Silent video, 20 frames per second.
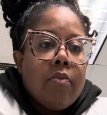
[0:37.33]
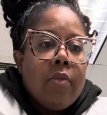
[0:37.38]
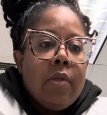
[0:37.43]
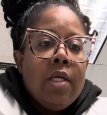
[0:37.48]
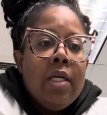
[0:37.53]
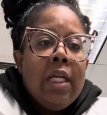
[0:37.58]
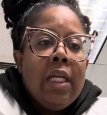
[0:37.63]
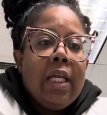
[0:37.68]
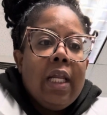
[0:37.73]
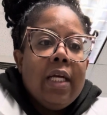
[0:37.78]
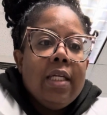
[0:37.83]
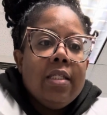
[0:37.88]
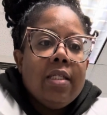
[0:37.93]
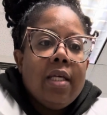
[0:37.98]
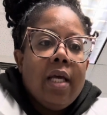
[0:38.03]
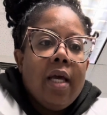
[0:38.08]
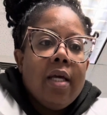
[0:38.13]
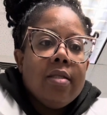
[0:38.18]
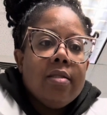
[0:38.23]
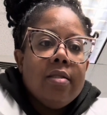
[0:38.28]
any
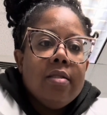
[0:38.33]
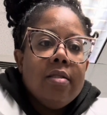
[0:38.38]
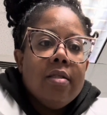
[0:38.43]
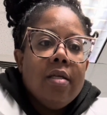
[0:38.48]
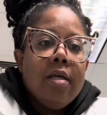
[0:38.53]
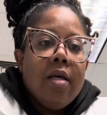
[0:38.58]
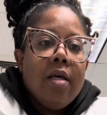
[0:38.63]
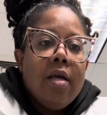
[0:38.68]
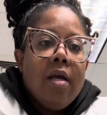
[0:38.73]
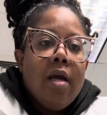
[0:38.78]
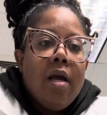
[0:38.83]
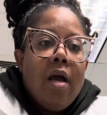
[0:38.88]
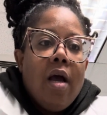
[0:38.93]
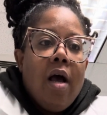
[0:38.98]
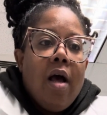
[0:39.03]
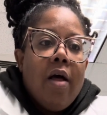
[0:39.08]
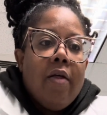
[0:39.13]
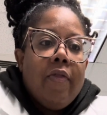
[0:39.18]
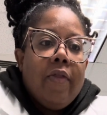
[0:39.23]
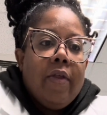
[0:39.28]
latex.
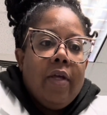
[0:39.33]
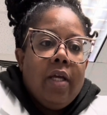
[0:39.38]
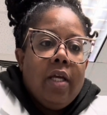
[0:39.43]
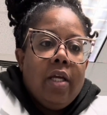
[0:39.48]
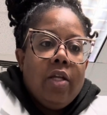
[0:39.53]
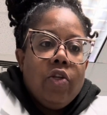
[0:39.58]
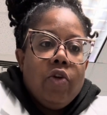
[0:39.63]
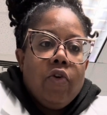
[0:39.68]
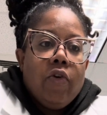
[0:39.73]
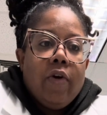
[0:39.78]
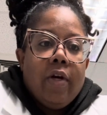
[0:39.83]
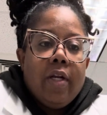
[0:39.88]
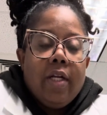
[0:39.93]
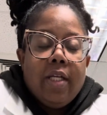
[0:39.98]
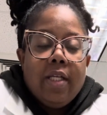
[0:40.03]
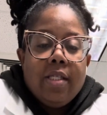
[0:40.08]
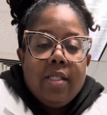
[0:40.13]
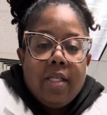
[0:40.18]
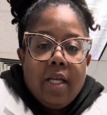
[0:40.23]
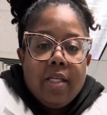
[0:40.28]
And then you're going to
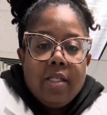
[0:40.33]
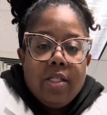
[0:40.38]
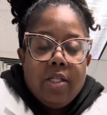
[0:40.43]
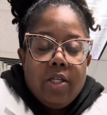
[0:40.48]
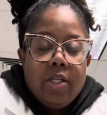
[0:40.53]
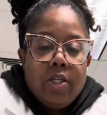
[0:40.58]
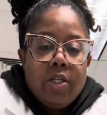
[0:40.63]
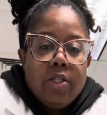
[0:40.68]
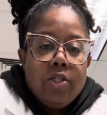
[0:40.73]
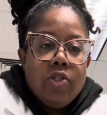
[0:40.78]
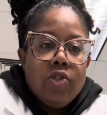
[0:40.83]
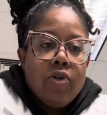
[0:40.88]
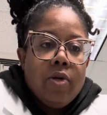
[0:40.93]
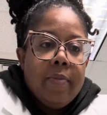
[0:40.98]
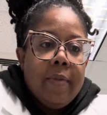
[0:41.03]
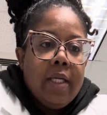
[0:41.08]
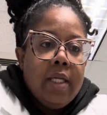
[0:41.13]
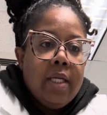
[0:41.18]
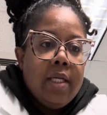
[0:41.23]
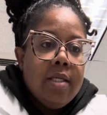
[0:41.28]
assess the
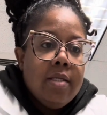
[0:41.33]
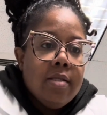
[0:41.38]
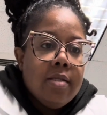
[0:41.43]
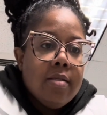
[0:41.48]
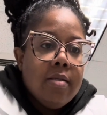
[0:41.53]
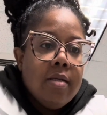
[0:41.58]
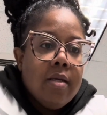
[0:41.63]
extremities,